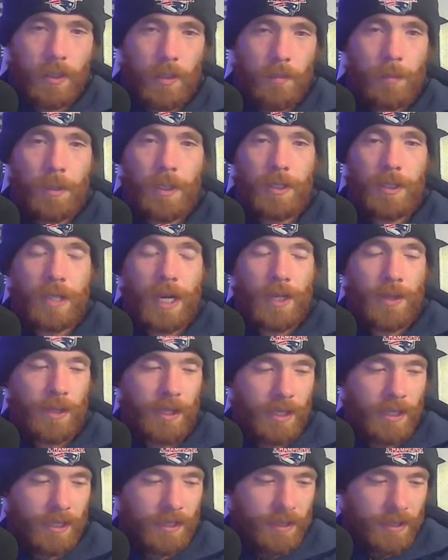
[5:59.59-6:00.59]
But I
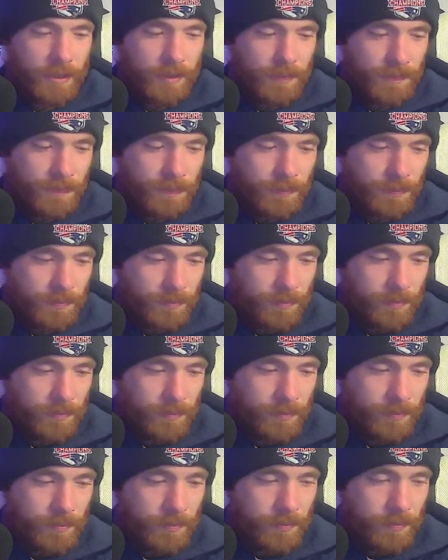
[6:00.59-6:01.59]
think he did.
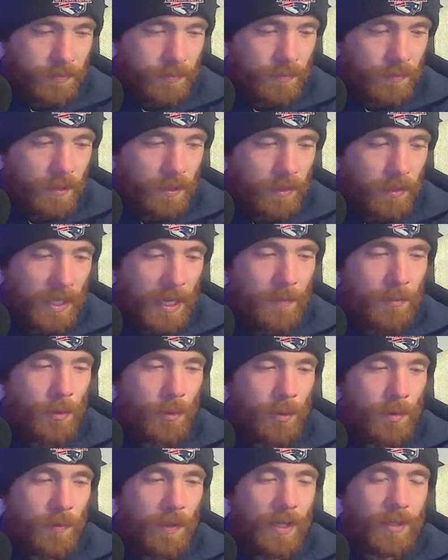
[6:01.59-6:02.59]
Game 2
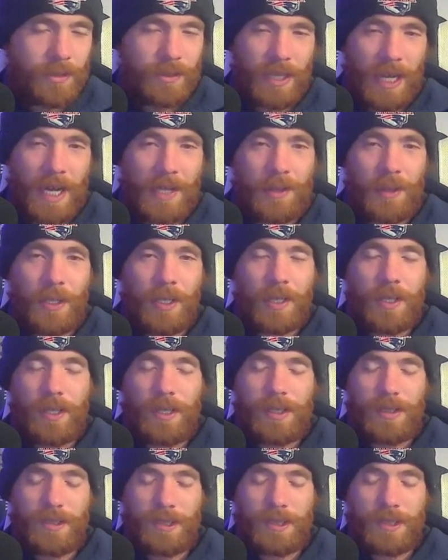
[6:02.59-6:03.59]
of the finals. Yeah, I think
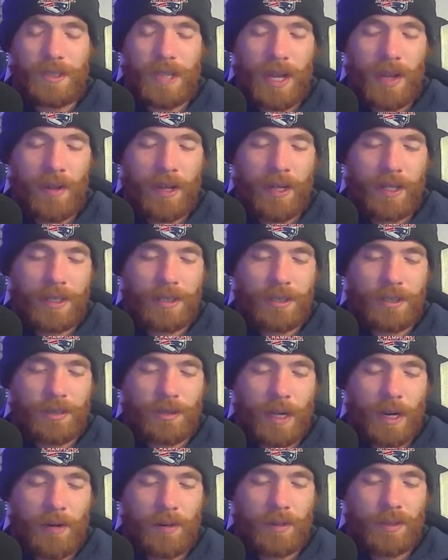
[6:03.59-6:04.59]
he did yell at
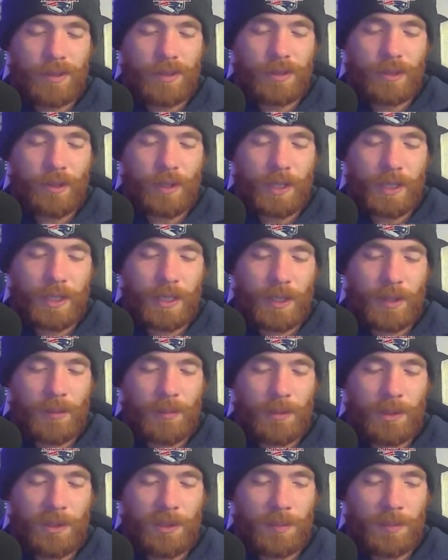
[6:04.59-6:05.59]
Contreras to like hit
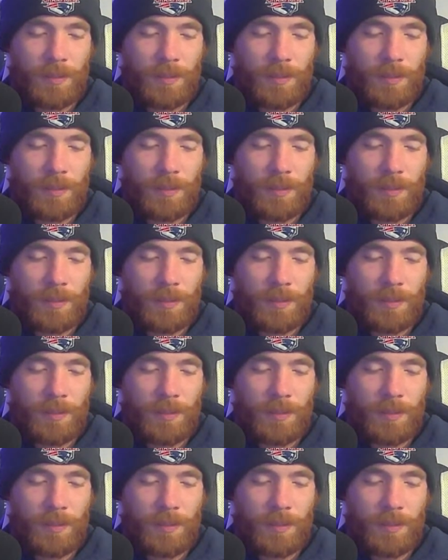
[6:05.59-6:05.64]
him with the